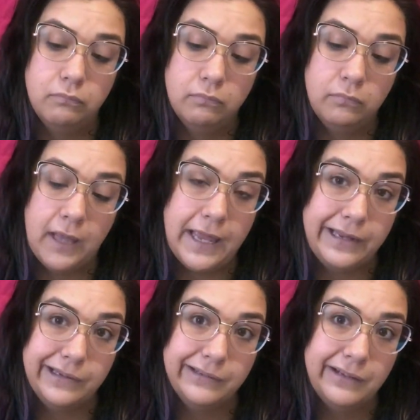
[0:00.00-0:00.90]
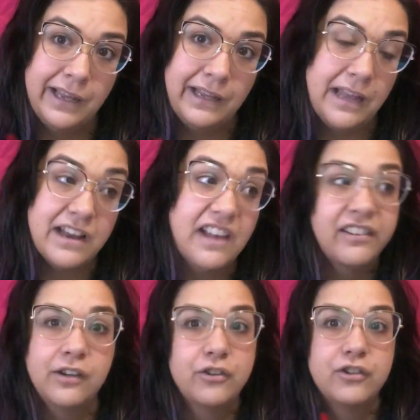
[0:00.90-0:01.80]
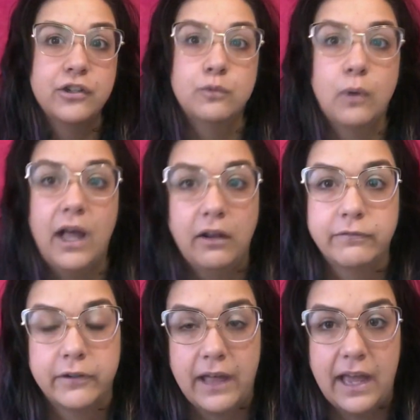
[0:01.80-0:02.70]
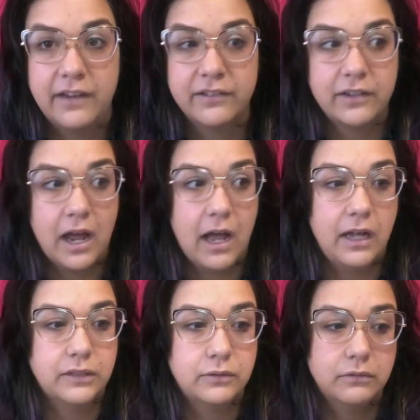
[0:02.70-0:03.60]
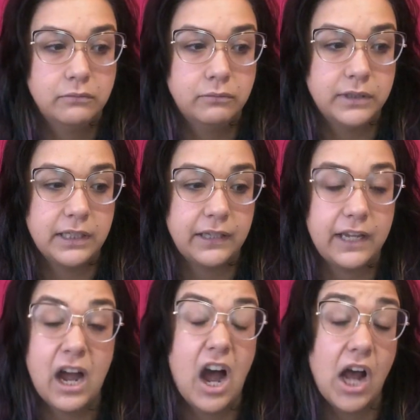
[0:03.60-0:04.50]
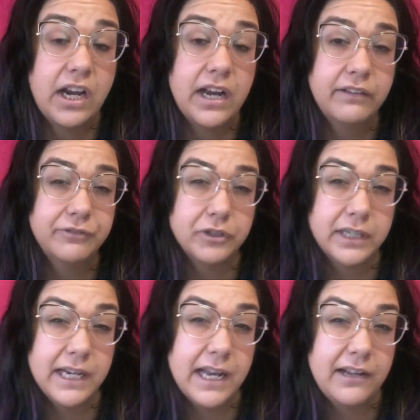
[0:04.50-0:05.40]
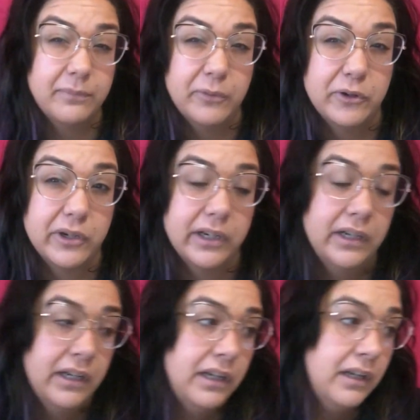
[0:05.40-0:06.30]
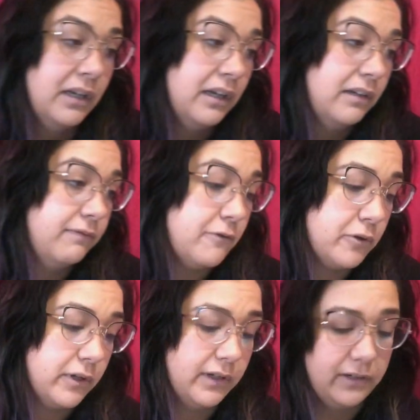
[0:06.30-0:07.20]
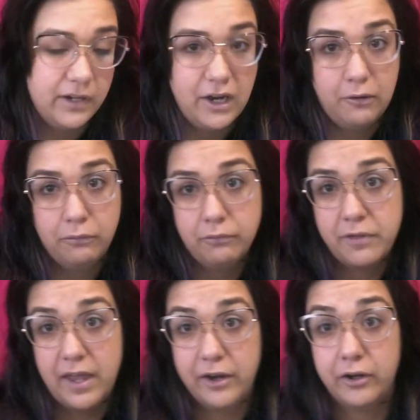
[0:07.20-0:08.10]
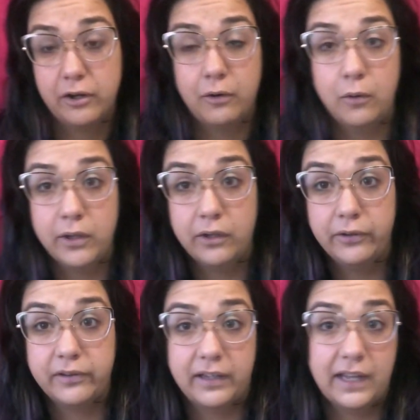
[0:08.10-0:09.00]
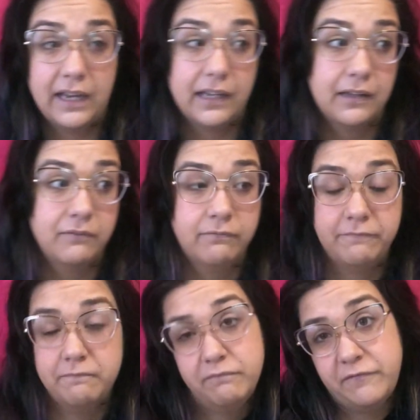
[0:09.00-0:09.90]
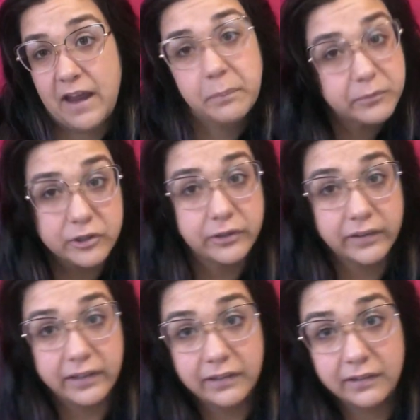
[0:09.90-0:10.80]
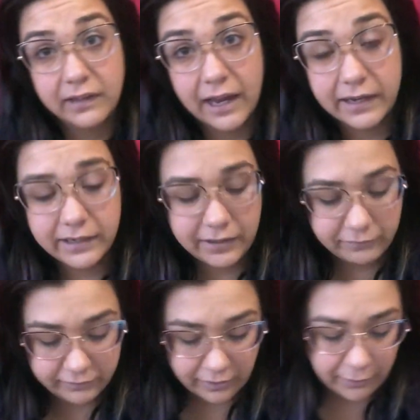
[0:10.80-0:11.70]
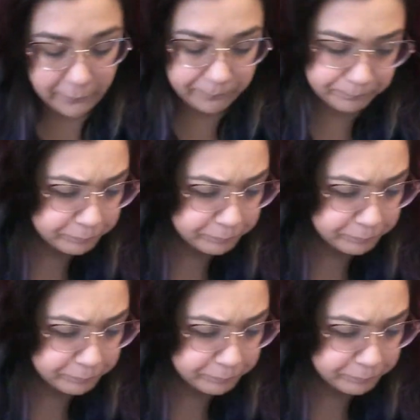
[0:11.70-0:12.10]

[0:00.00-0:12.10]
like, it doesn't do well for that. It's not really hot enough for it. It's more for, you know, thinner oils and like vape juices kind of. So,